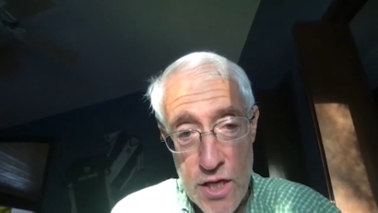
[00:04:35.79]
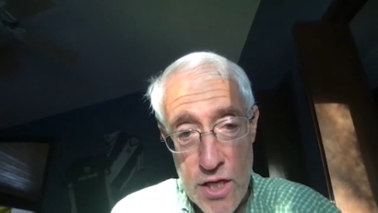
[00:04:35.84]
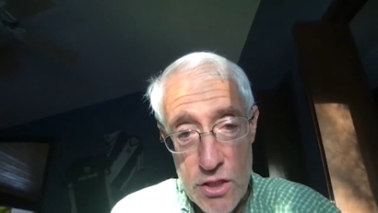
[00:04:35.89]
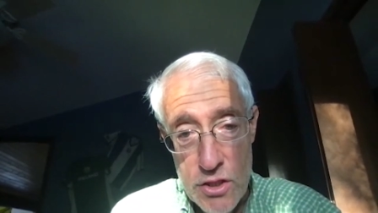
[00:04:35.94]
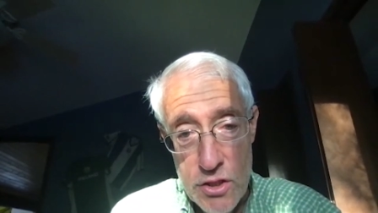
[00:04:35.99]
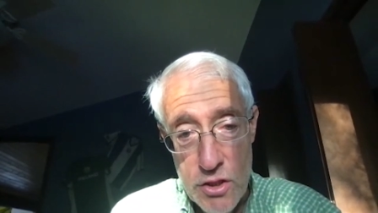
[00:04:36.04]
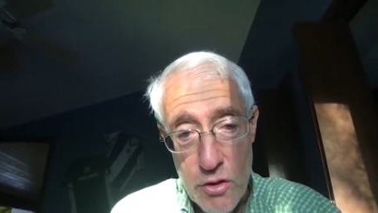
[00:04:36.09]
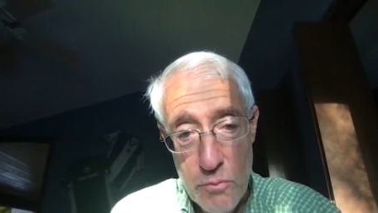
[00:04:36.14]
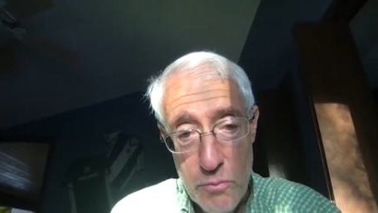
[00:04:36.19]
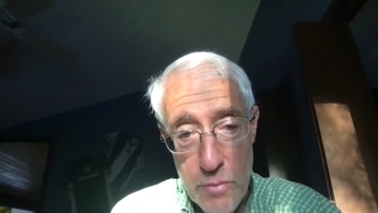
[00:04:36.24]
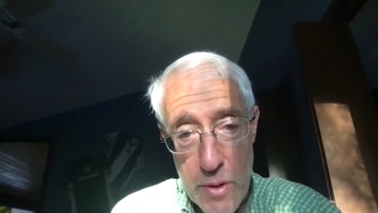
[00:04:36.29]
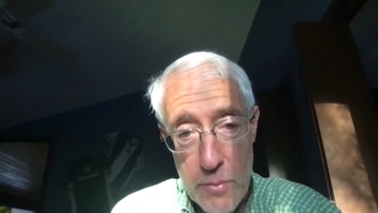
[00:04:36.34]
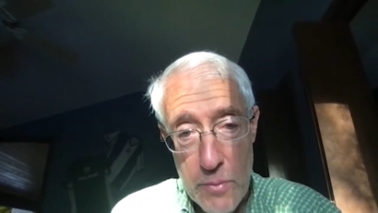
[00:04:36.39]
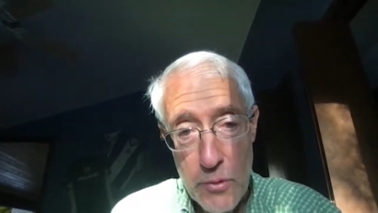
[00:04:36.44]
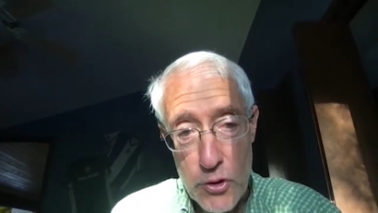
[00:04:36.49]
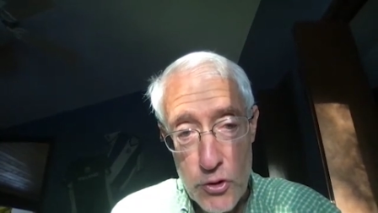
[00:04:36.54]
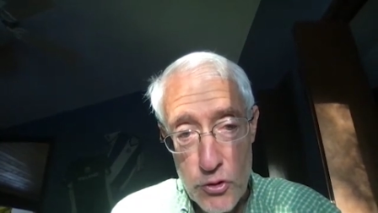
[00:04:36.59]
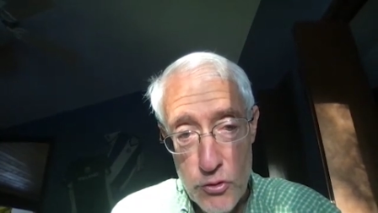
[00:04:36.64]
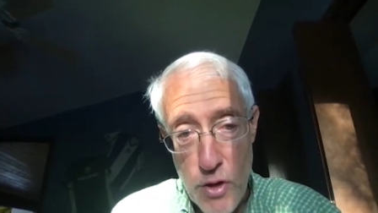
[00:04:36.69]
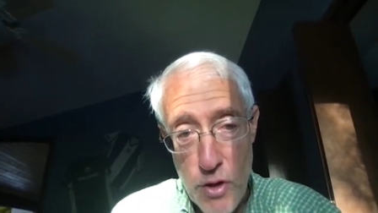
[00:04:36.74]
So people
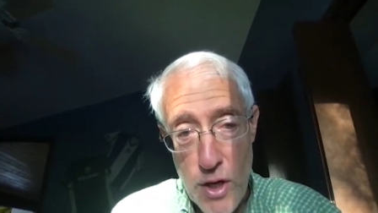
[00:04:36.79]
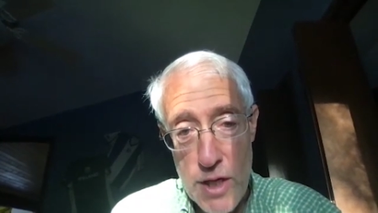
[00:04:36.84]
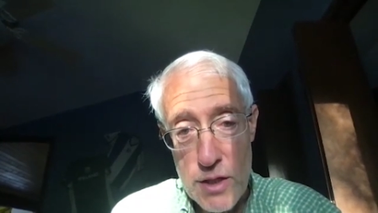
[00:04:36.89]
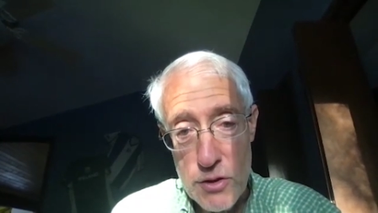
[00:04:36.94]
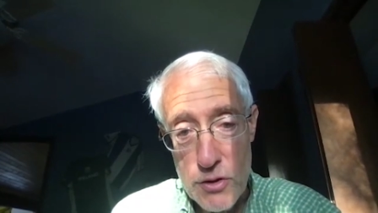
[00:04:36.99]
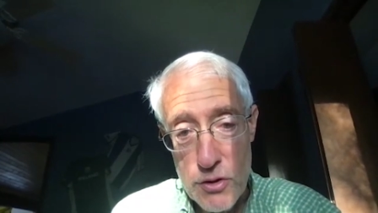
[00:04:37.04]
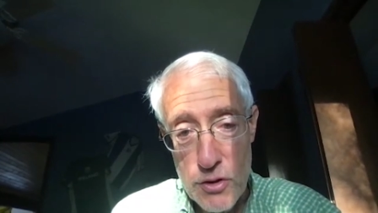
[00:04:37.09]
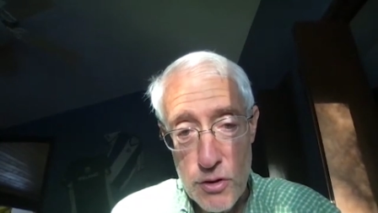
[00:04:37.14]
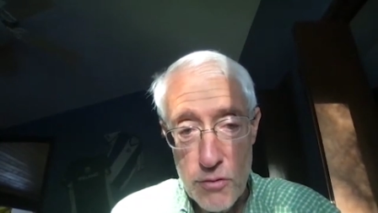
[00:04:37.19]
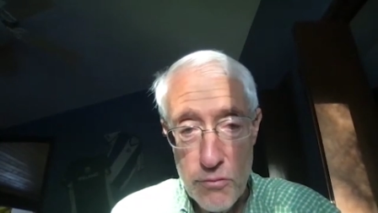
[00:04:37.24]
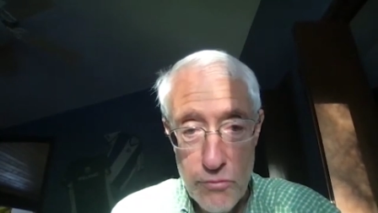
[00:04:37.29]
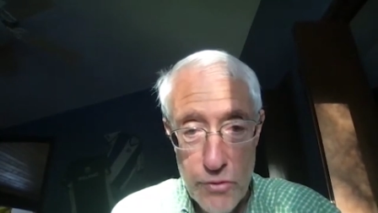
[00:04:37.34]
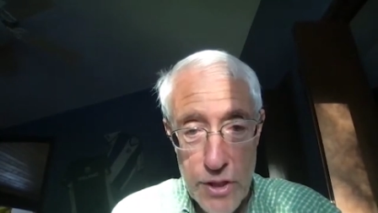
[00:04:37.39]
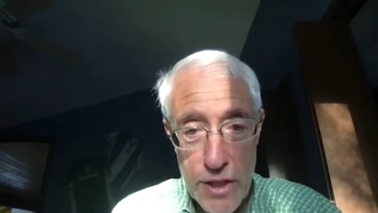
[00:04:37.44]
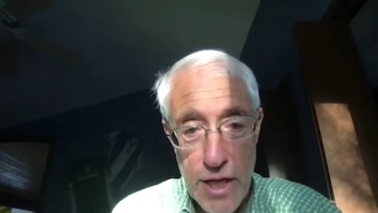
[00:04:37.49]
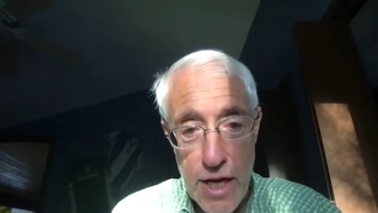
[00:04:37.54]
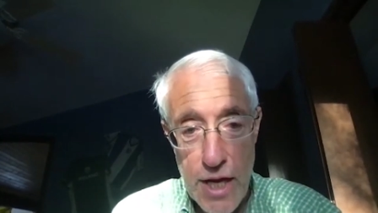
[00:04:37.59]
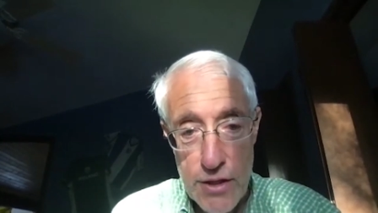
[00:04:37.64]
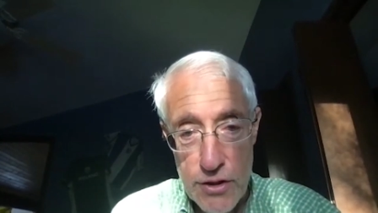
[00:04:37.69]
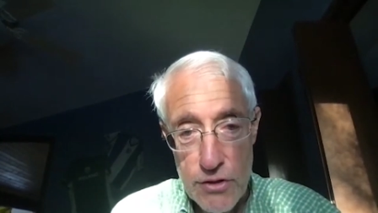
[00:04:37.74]
are trained to
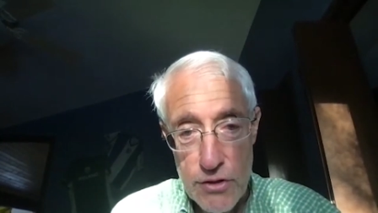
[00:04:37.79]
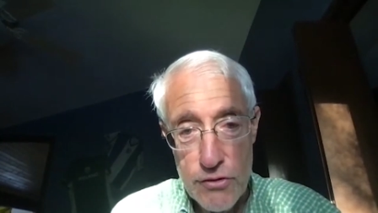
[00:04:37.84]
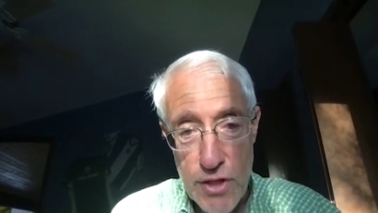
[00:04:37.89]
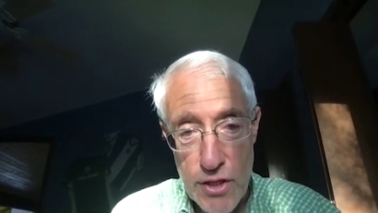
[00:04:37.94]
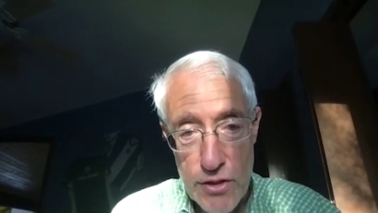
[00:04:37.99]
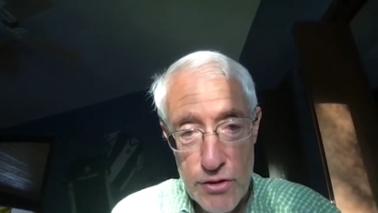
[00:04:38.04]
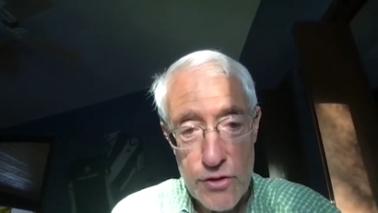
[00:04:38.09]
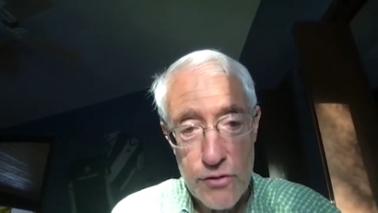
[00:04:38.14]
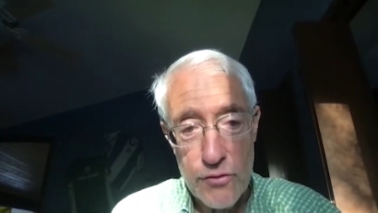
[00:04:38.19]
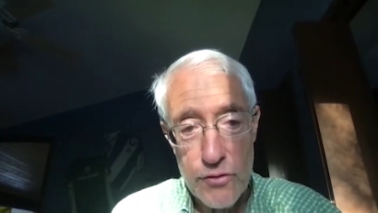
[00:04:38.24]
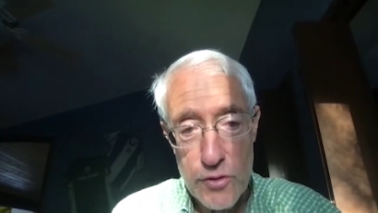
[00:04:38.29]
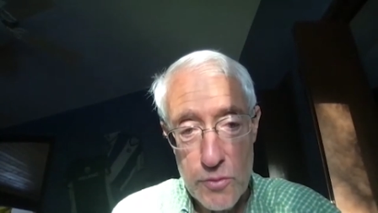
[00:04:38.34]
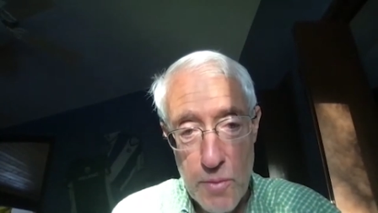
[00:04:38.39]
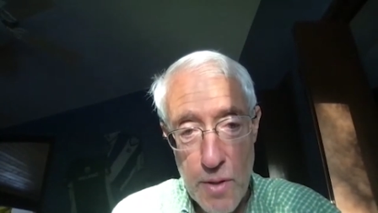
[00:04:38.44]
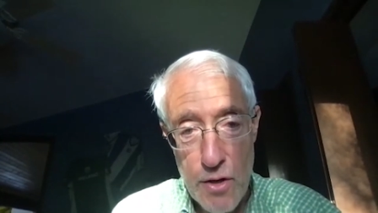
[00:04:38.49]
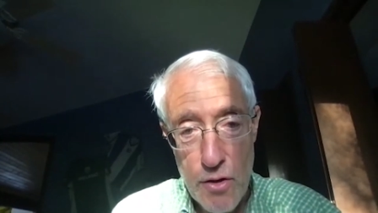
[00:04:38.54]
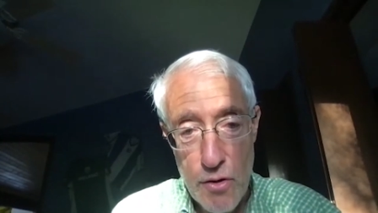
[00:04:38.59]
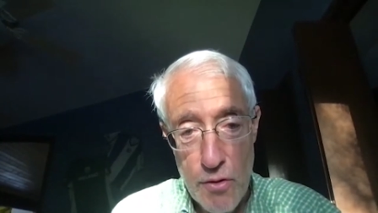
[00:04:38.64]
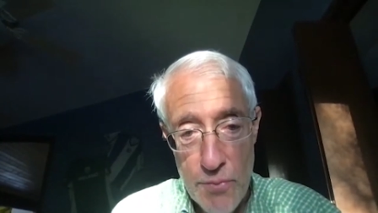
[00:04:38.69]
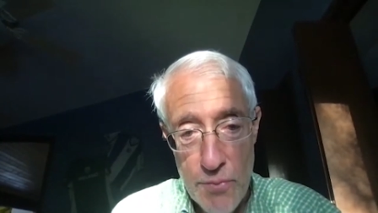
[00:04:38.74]
regain their sense of
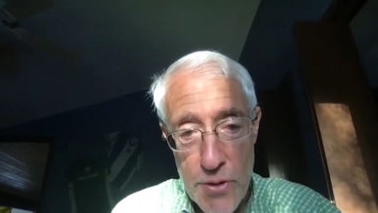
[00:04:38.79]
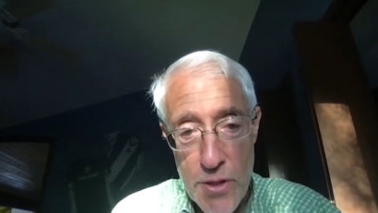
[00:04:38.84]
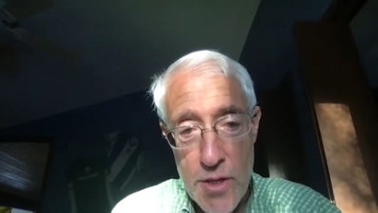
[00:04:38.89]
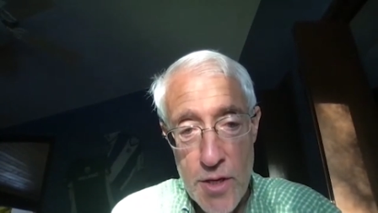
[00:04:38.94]
smell.